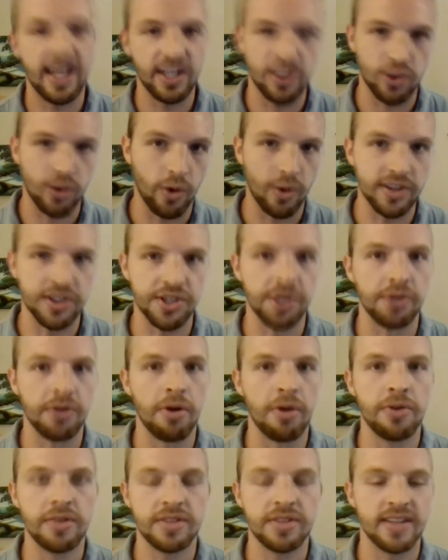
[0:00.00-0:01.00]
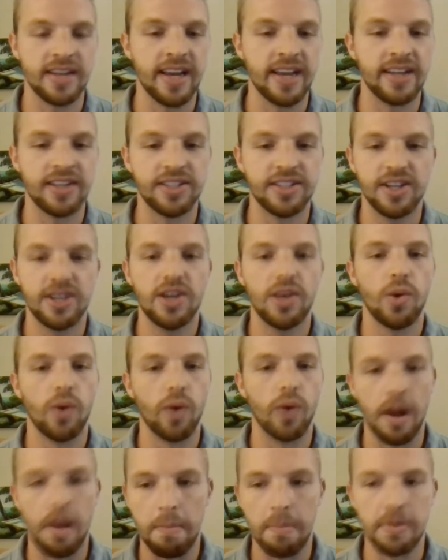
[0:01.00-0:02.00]
towards the growth stage
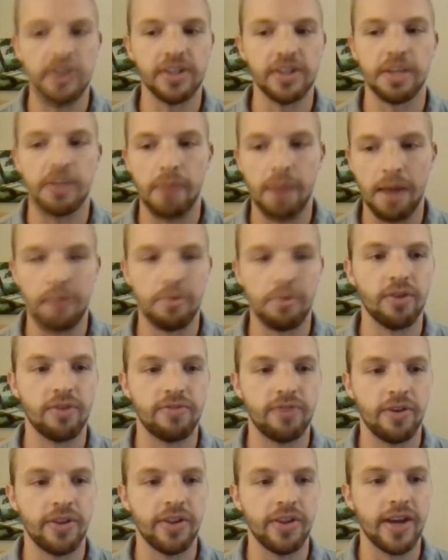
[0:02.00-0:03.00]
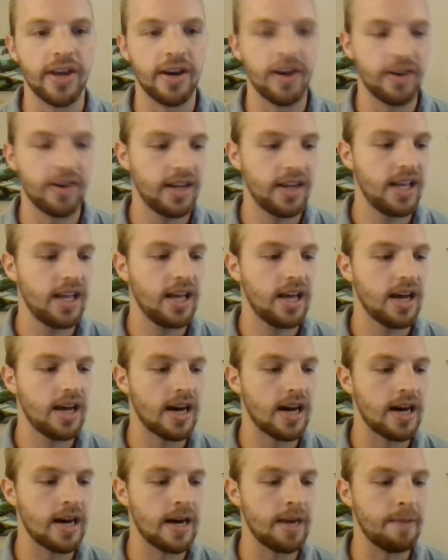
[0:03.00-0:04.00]
where I'm building my portfolio.
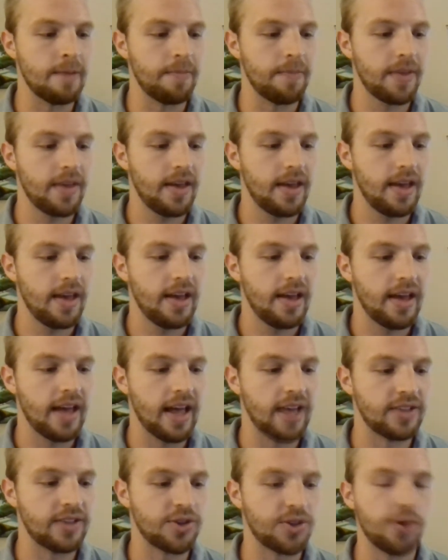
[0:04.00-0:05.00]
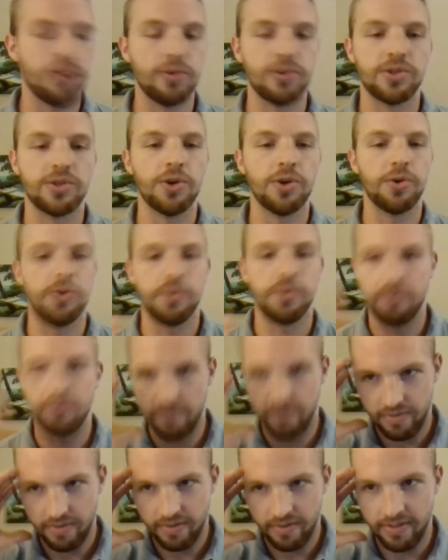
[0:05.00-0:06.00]
Um, and so
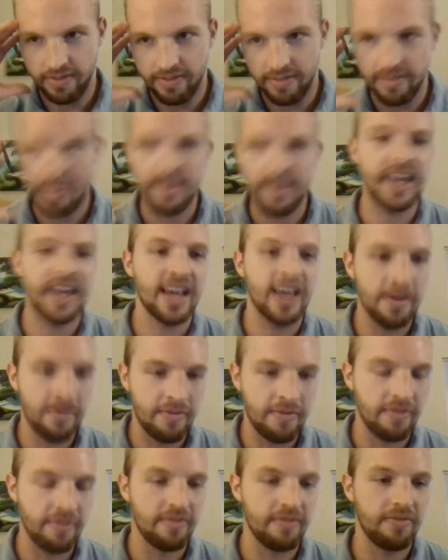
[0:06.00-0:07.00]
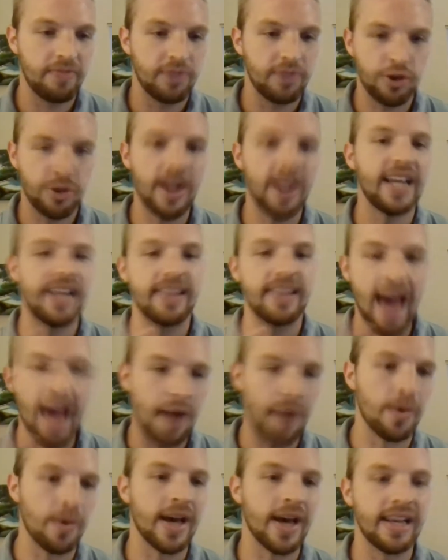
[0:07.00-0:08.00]
thinking of trading
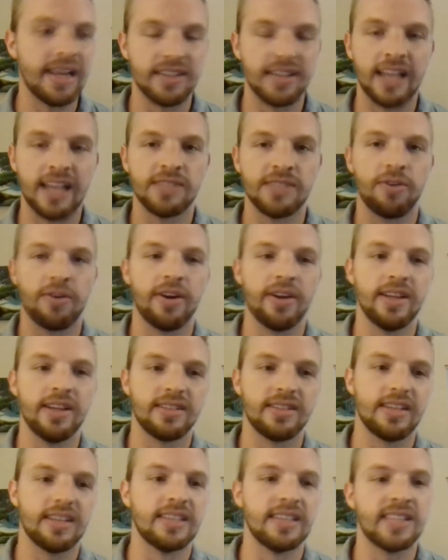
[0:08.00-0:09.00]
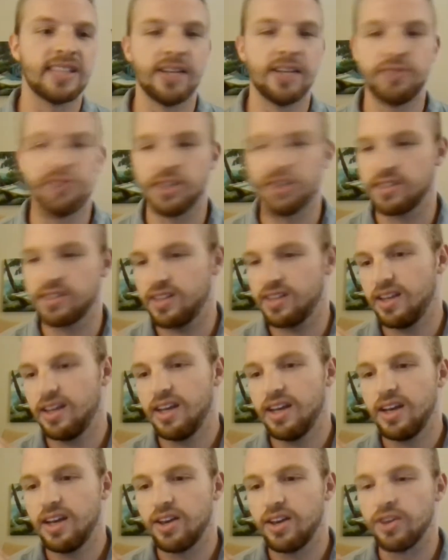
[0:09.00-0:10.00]
that way as far as instead of just
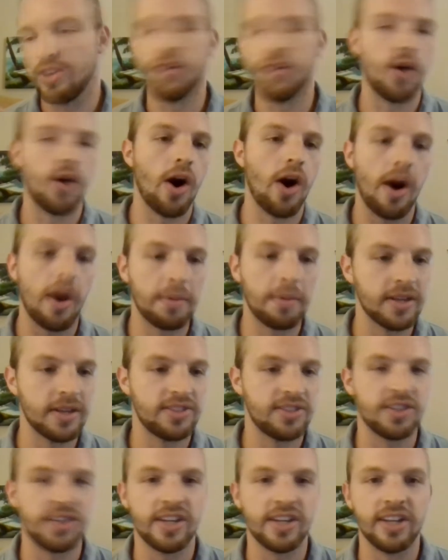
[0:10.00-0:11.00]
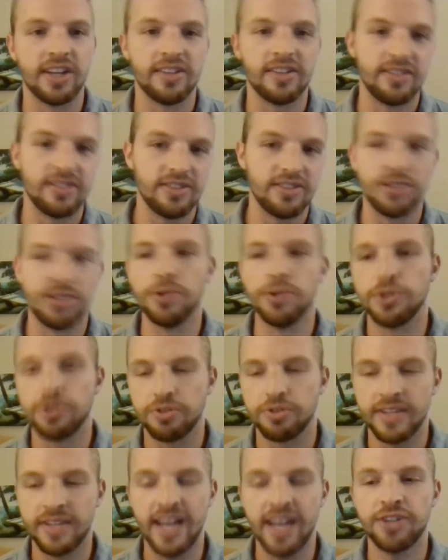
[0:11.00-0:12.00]
oh I'm just gonna do
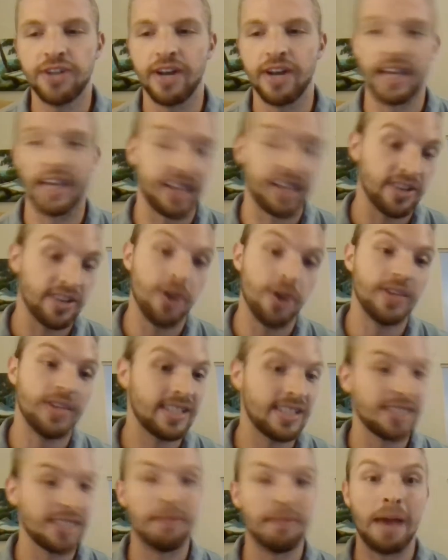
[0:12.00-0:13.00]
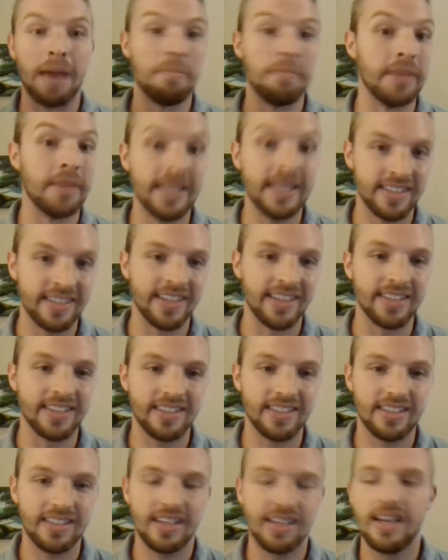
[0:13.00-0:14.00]
day trading, like no, this is my
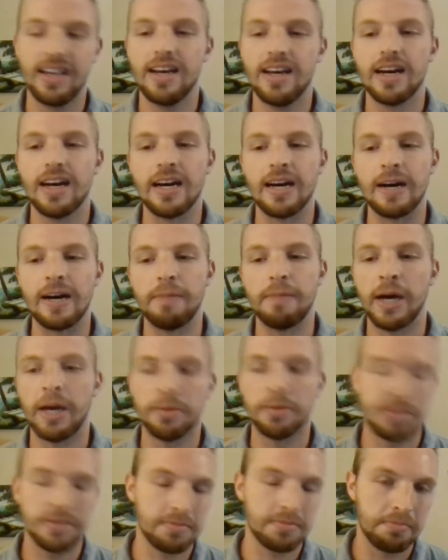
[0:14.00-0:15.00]
business, helps